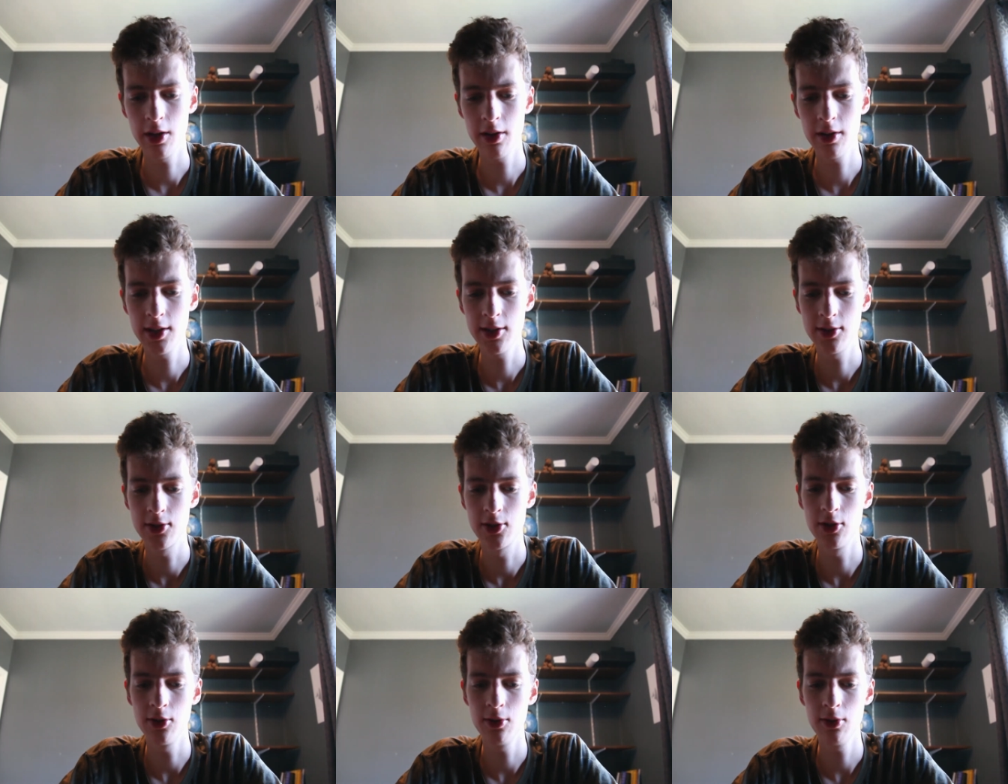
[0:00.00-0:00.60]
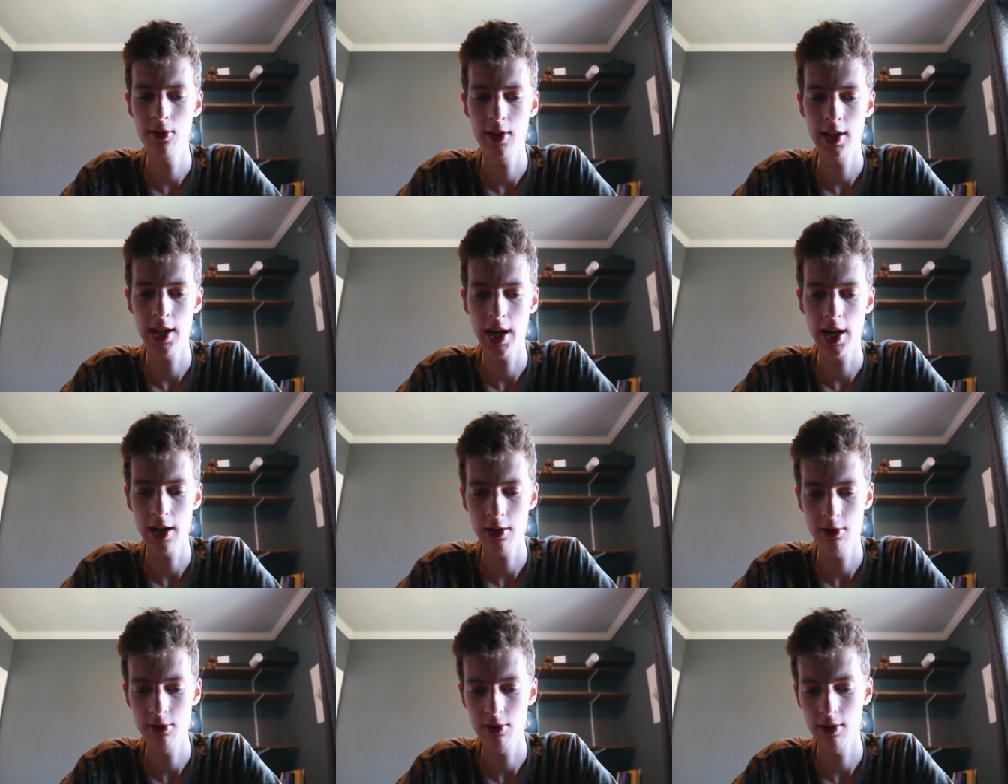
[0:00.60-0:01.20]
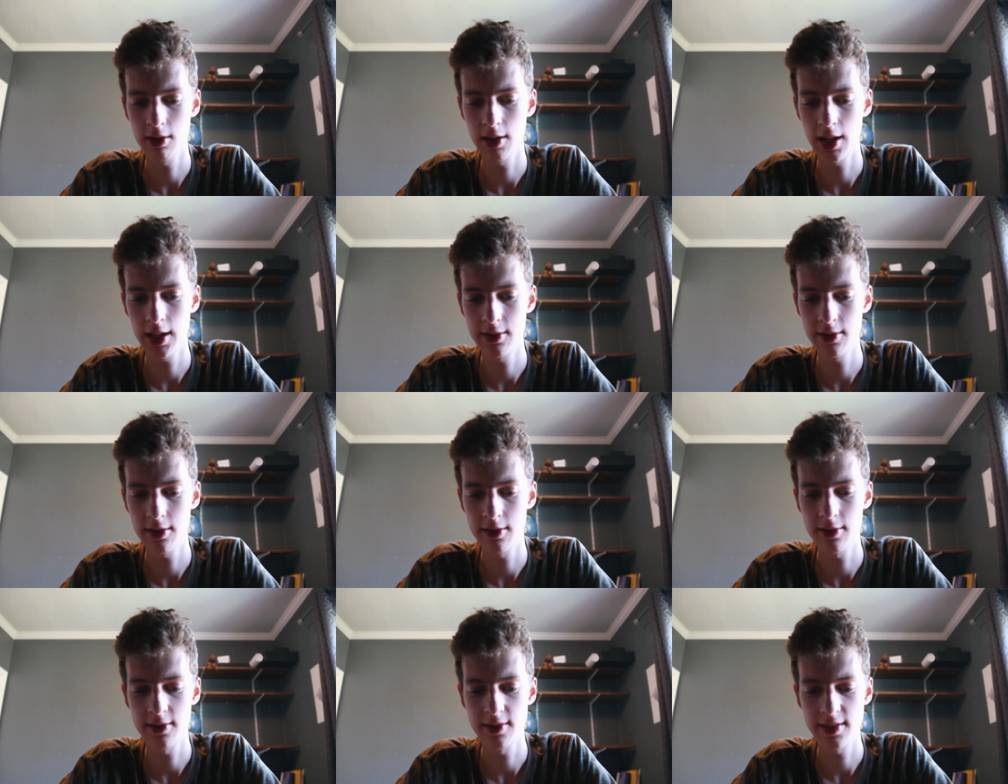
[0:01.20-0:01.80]
thing too, the actual lens
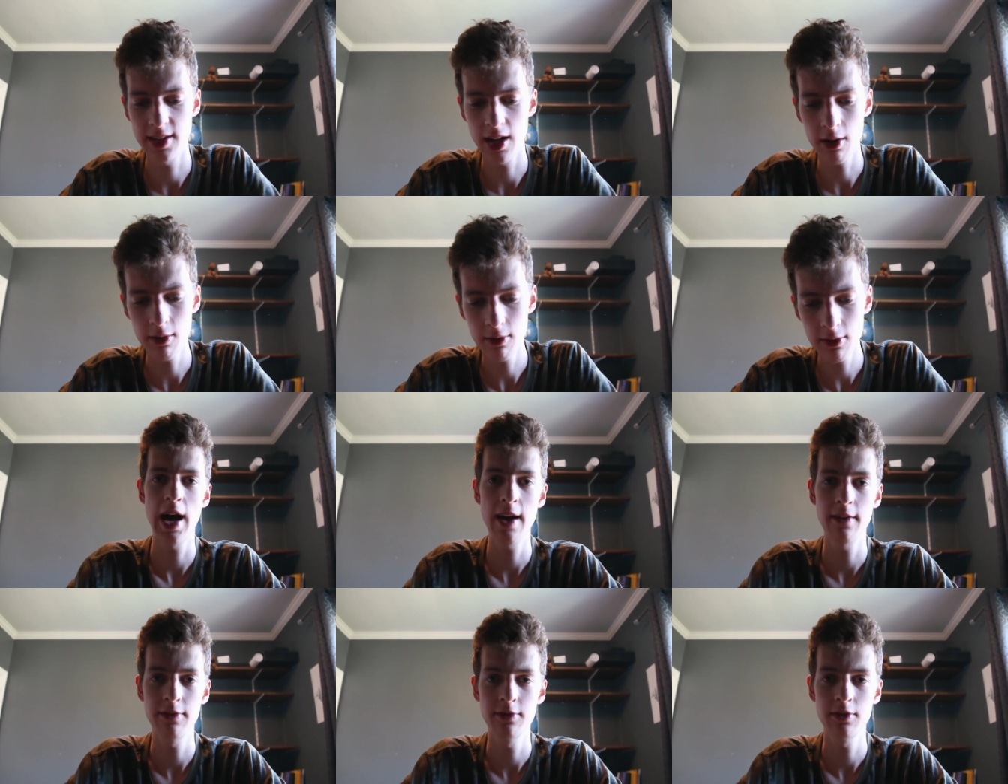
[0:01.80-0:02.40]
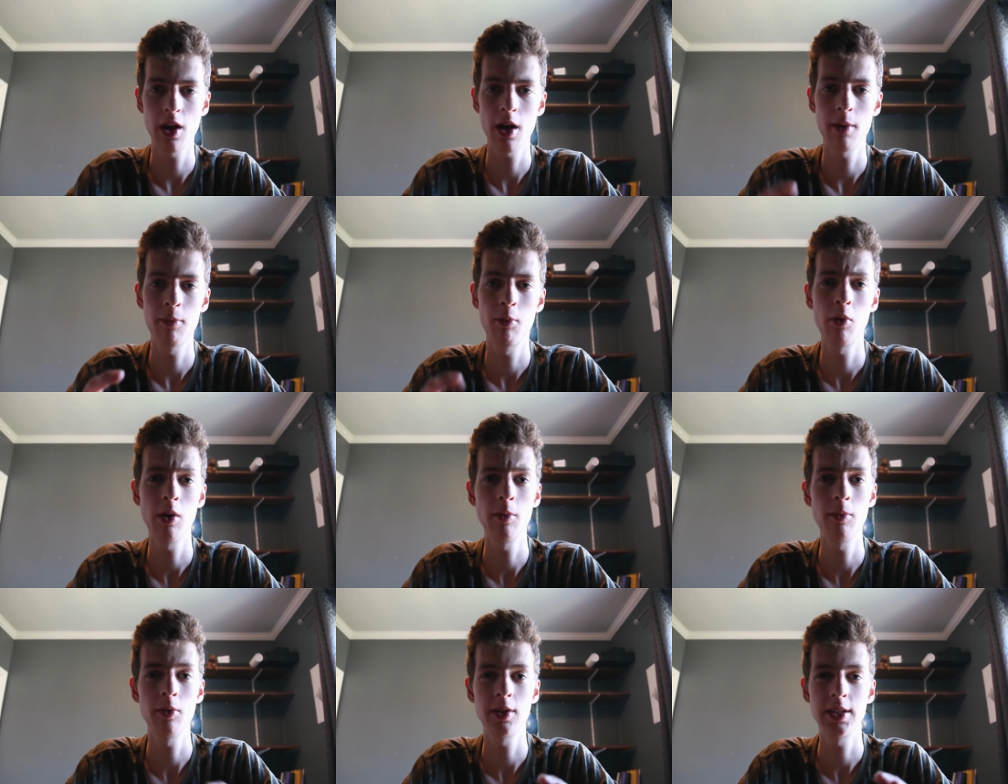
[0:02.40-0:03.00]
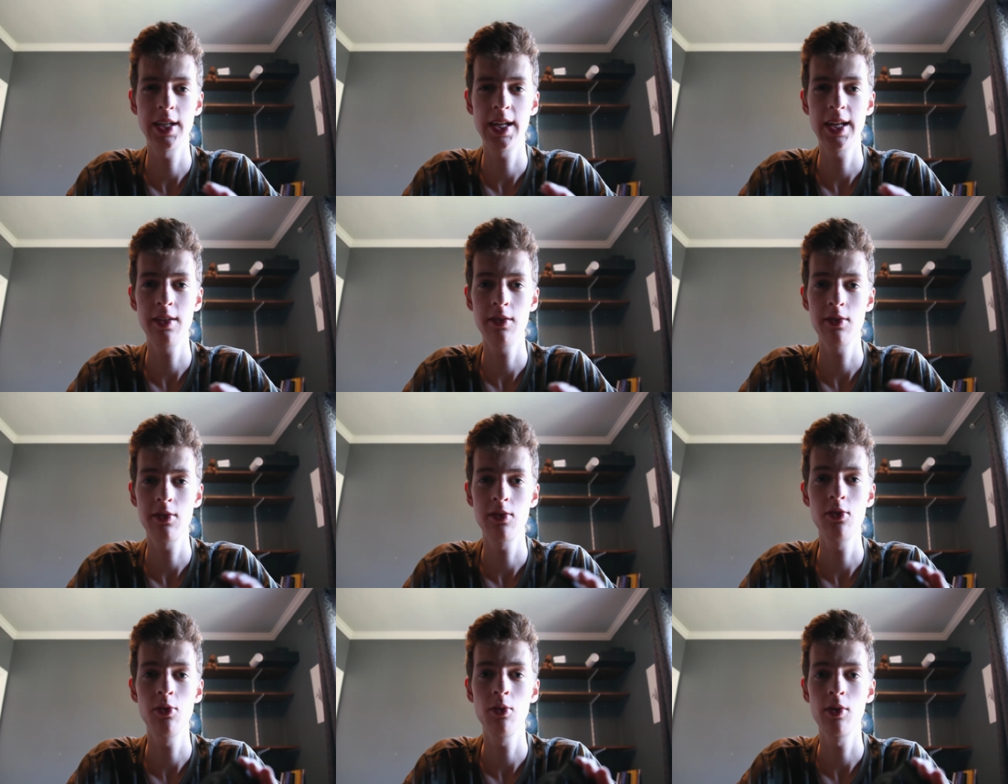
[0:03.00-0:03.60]
itself, f-stop
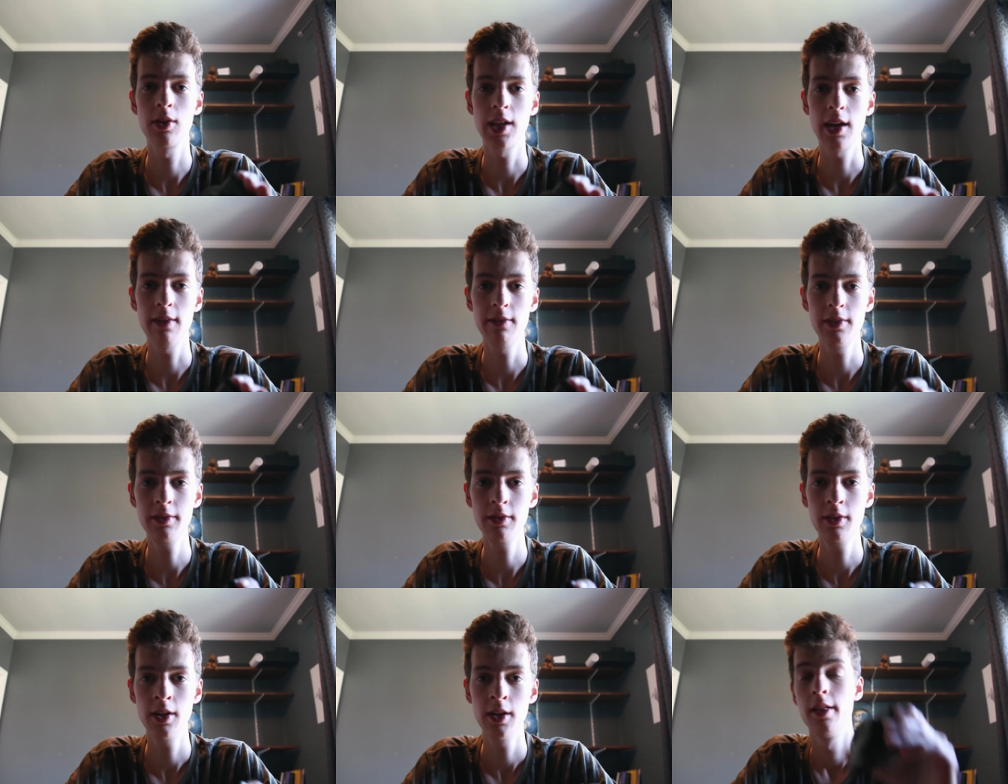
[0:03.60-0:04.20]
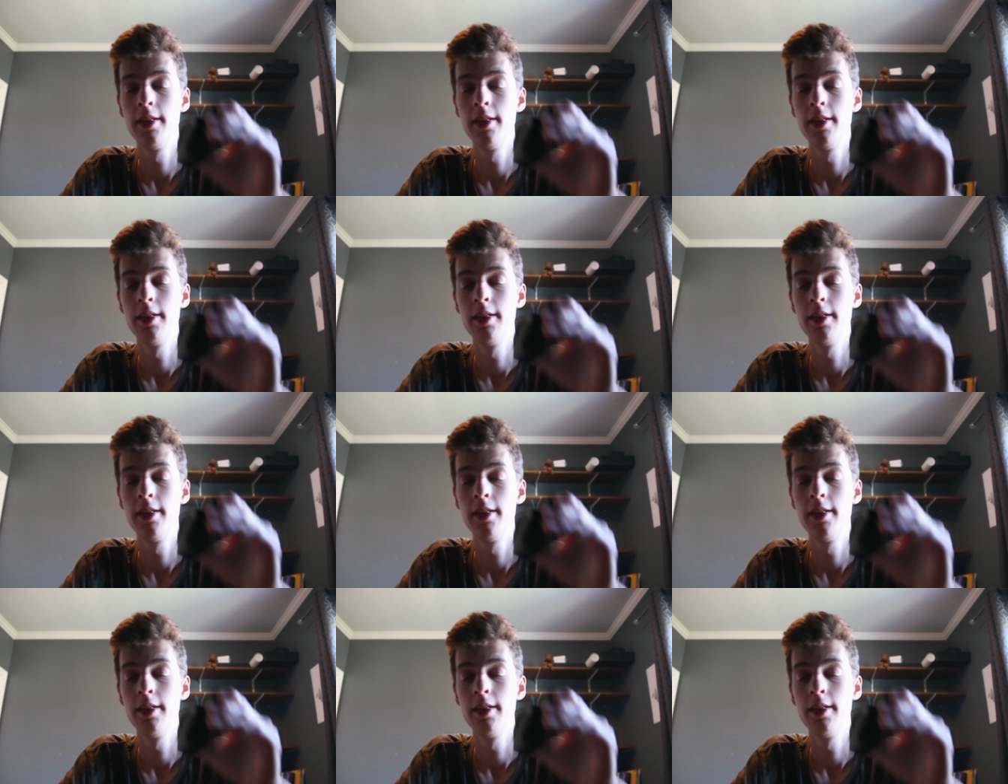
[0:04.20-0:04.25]
1.8 to 11.